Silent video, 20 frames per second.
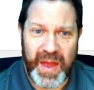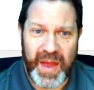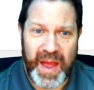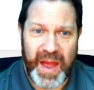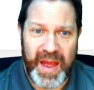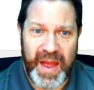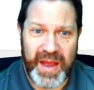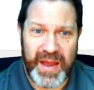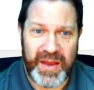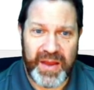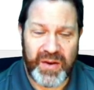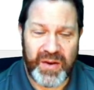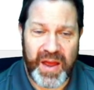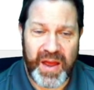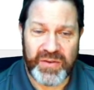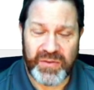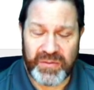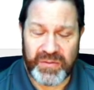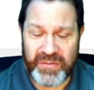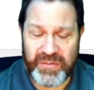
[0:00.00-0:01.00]
And as
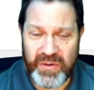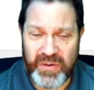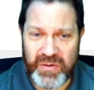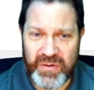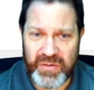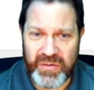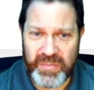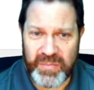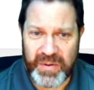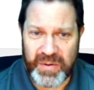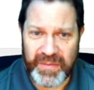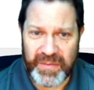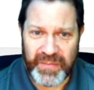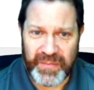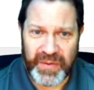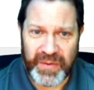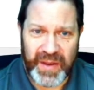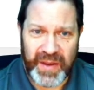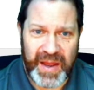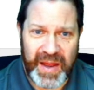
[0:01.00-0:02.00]
a verb,
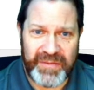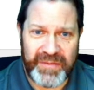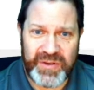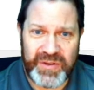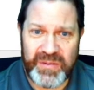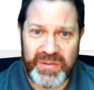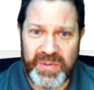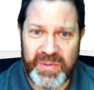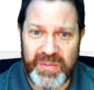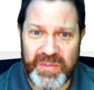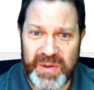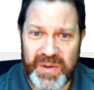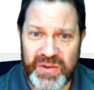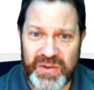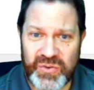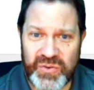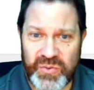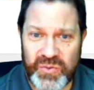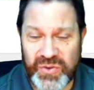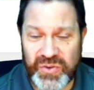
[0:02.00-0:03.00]
FTP means
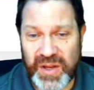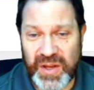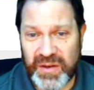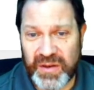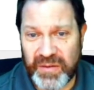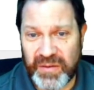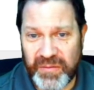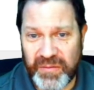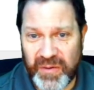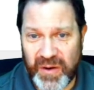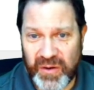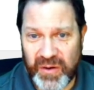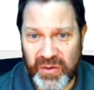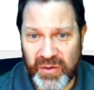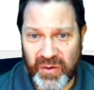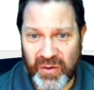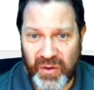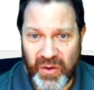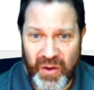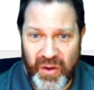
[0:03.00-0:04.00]
to send a file
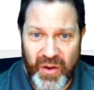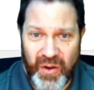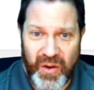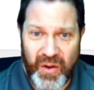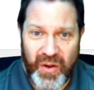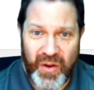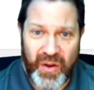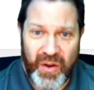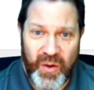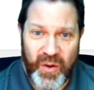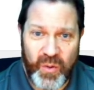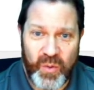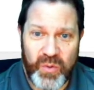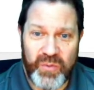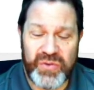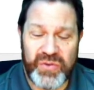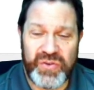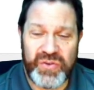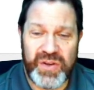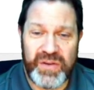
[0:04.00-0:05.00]
or
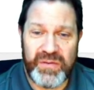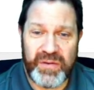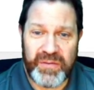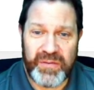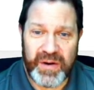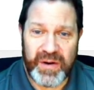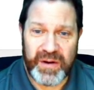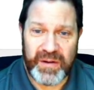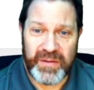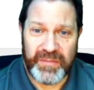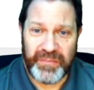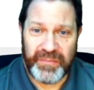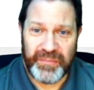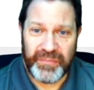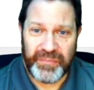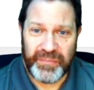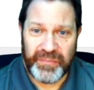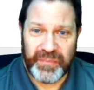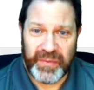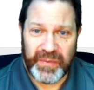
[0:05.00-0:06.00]
receive a file.
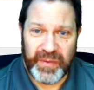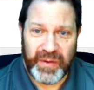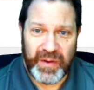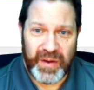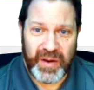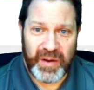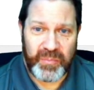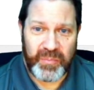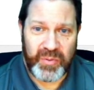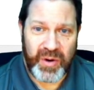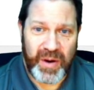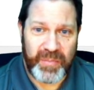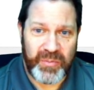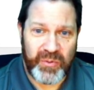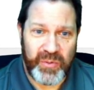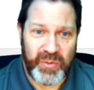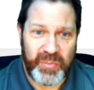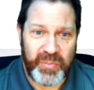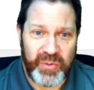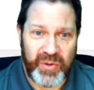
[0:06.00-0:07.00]
The proper
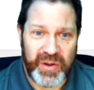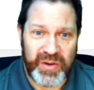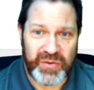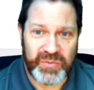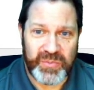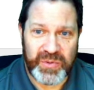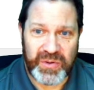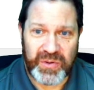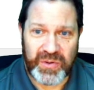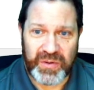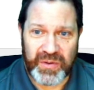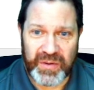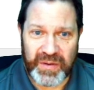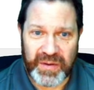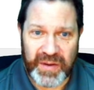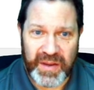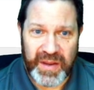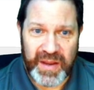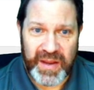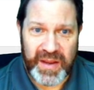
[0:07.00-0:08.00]
replacement
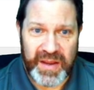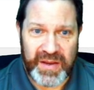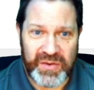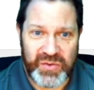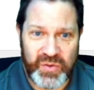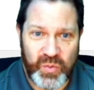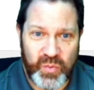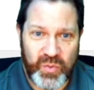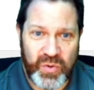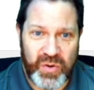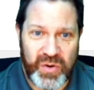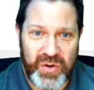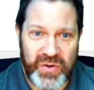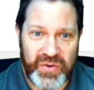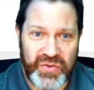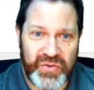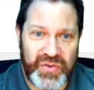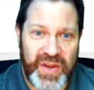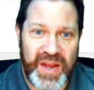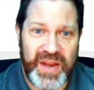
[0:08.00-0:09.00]
is the word
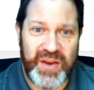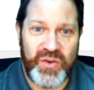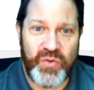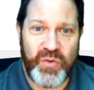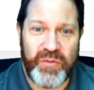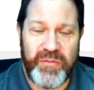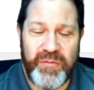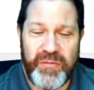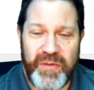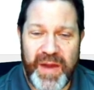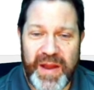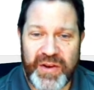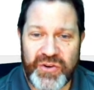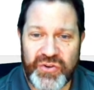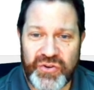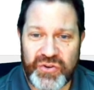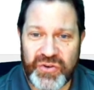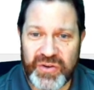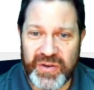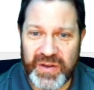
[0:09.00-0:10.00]
send or
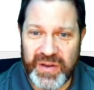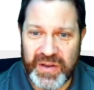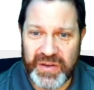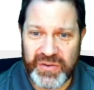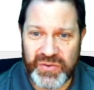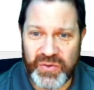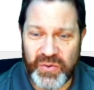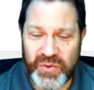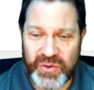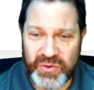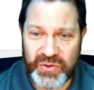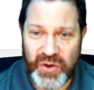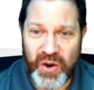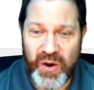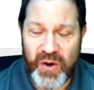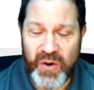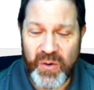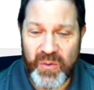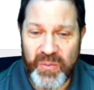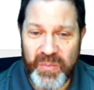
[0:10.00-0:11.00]
fetch. So the
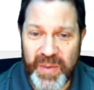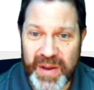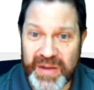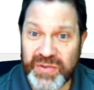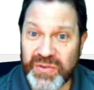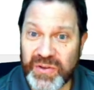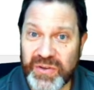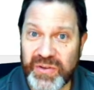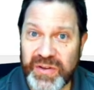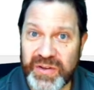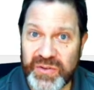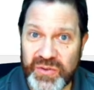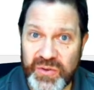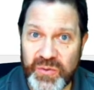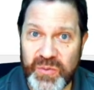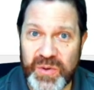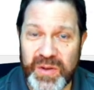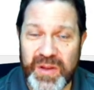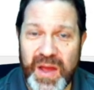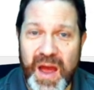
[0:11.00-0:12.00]
tow basically is
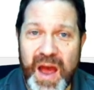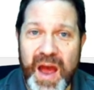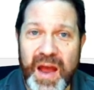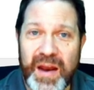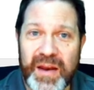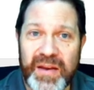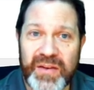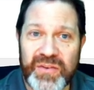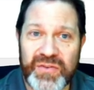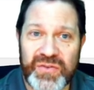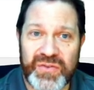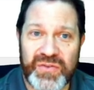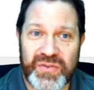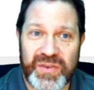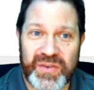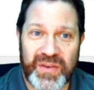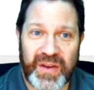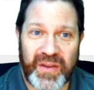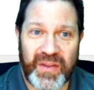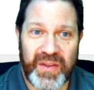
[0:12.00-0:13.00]
doing that.
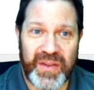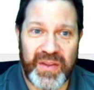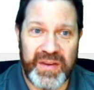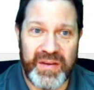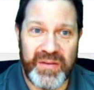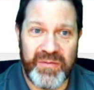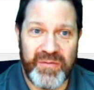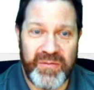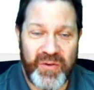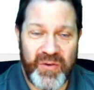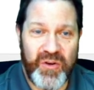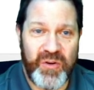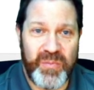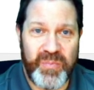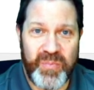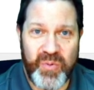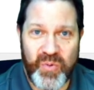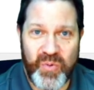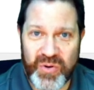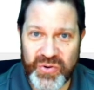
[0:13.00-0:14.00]
It's the verb
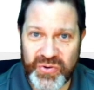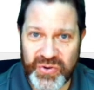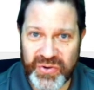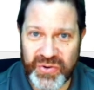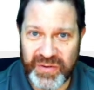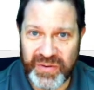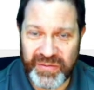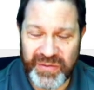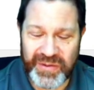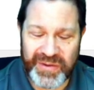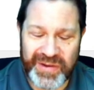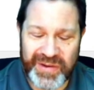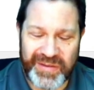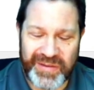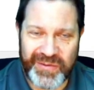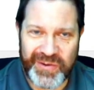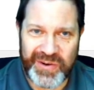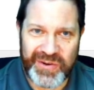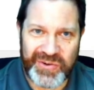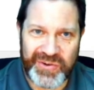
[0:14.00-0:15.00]
portion of the
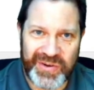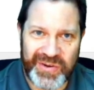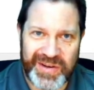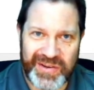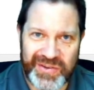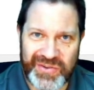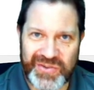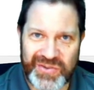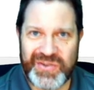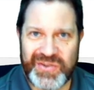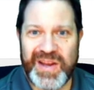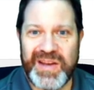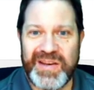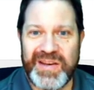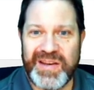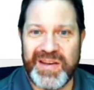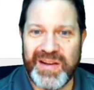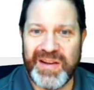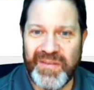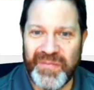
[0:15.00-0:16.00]
definition. It is
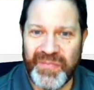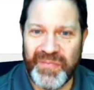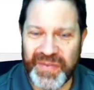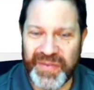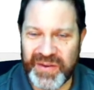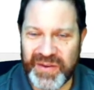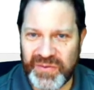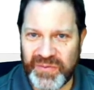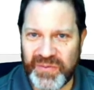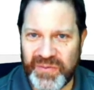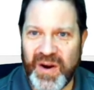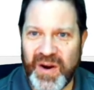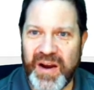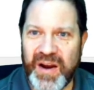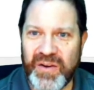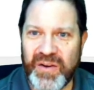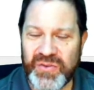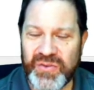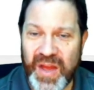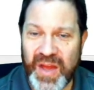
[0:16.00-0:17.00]
sending these
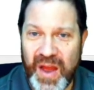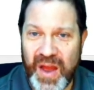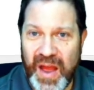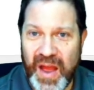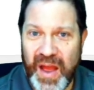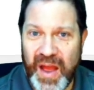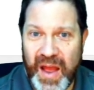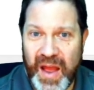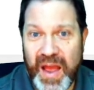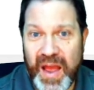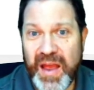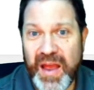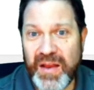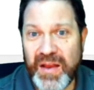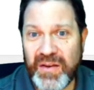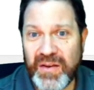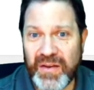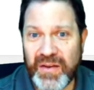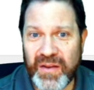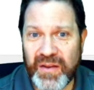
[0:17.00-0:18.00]
files
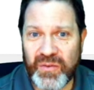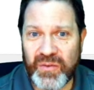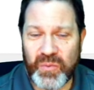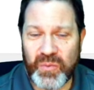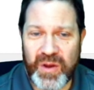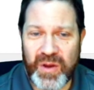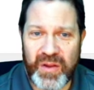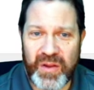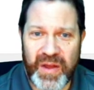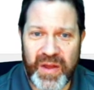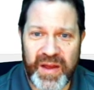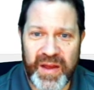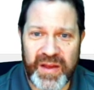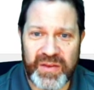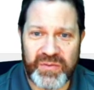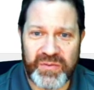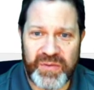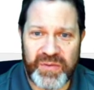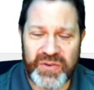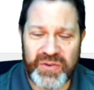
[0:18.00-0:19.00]
and as well as
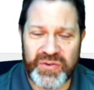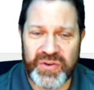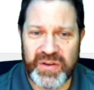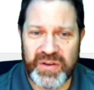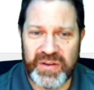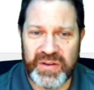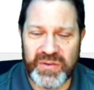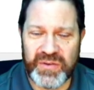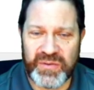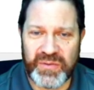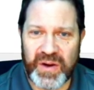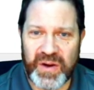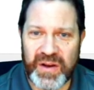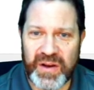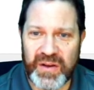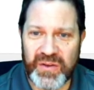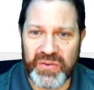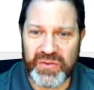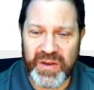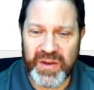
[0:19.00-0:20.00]
fetching these
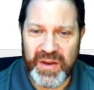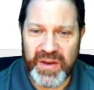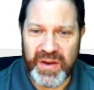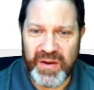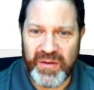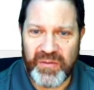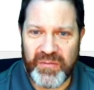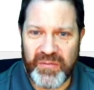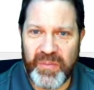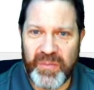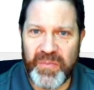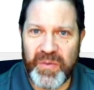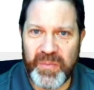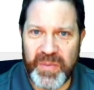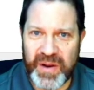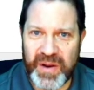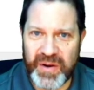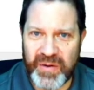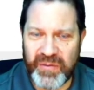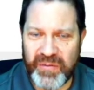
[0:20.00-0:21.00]
files from the
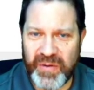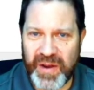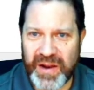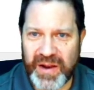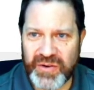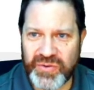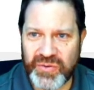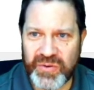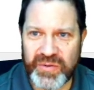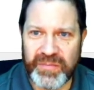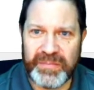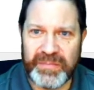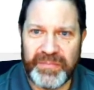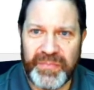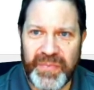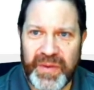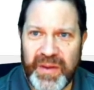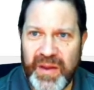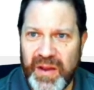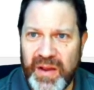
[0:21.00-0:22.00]
manufacturer.
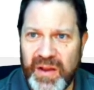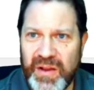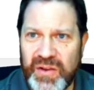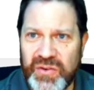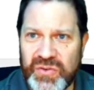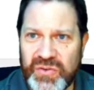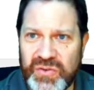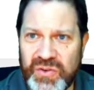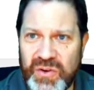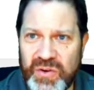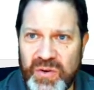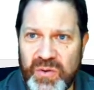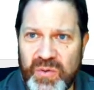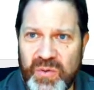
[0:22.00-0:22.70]
So